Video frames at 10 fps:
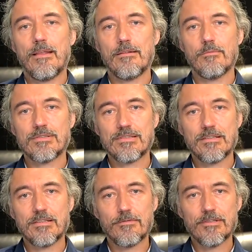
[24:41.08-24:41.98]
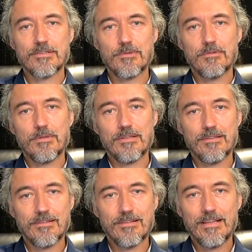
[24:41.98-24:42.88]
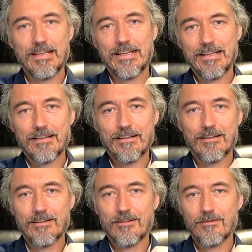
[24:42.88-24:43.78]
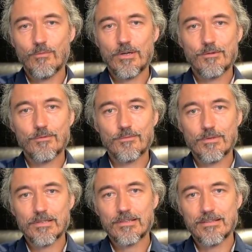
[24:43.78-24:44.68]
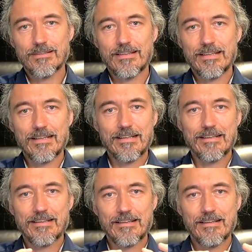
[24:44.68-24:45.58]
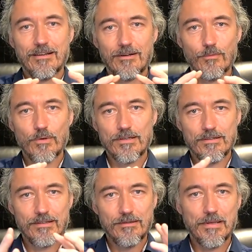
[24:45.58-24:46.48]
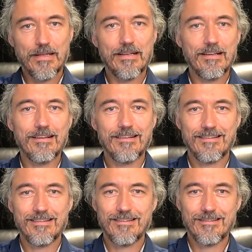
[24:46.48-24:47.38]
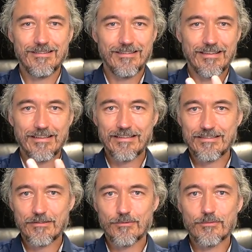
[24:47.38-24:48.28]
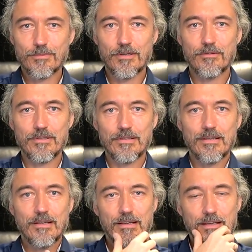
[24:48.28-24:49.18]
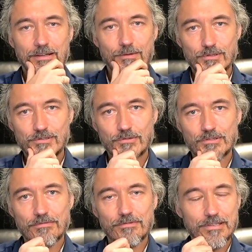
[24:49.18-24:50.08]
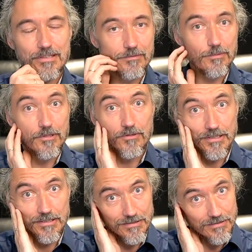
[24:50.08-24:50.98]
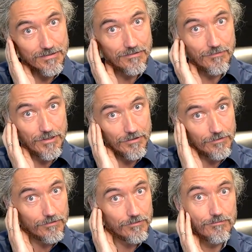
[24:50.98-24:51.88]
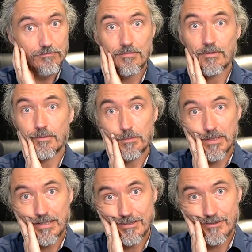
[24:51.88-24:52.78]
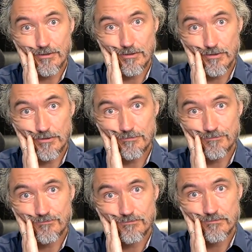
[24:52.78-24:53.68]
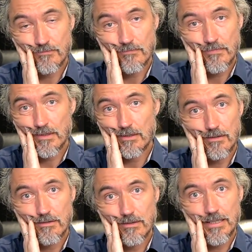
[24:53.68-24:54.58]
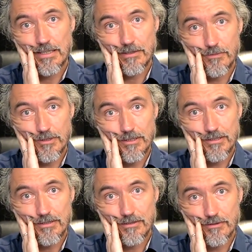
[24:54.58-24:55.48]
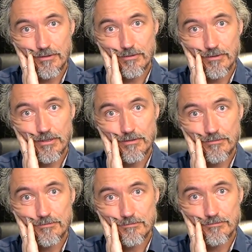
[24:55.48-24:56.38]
and what's the difference between healing one on one and healing one in many, like as a group? And what's your different experience when you look back at your healing work that you're doing?